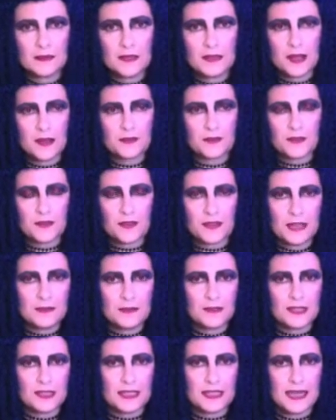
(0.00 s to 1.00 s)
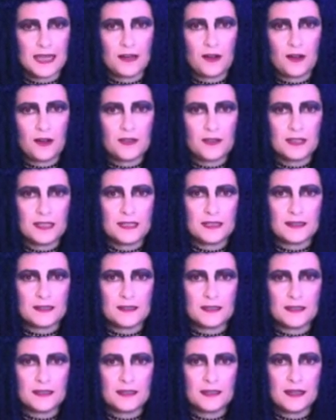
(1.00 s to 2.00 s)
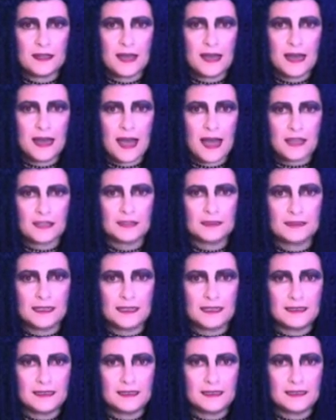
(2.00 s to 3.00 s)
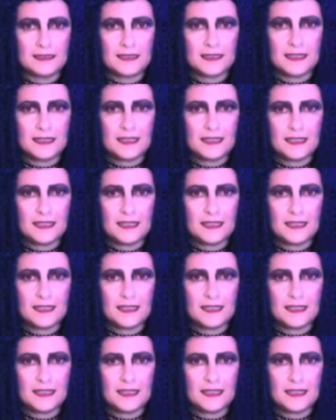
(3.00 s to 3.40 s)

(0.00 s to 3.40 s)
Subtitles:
Now, for them to get all these accolades,